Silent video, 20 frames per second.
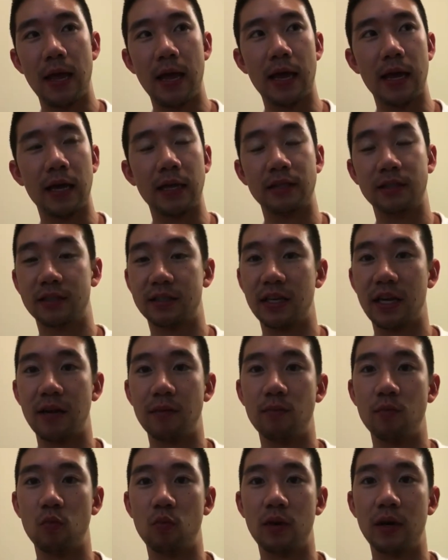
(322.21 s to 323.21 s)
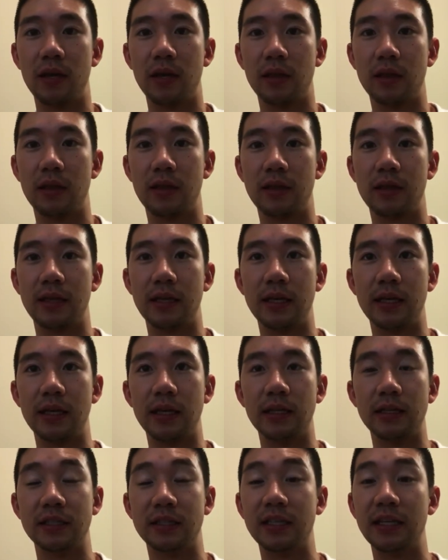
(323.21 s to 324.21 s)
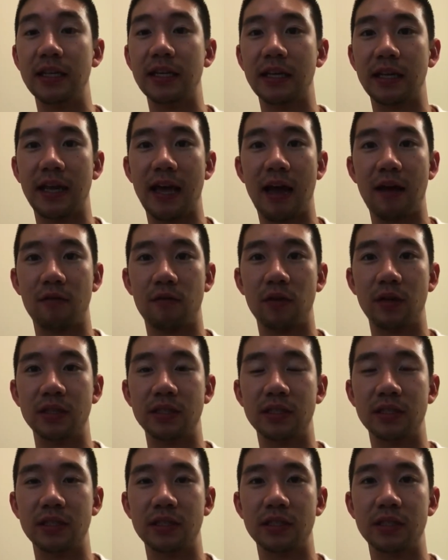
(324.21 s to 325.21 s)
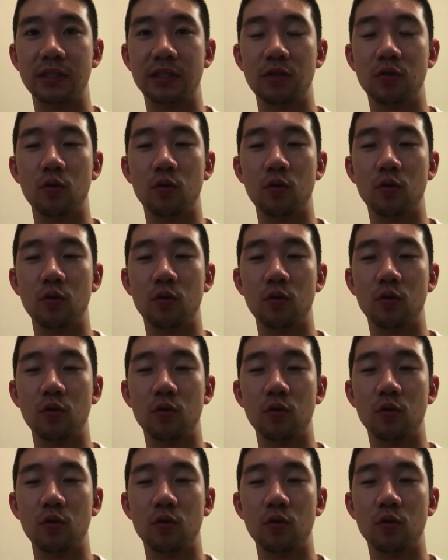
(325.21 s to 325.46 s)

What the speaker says: And same with the seated calf raises.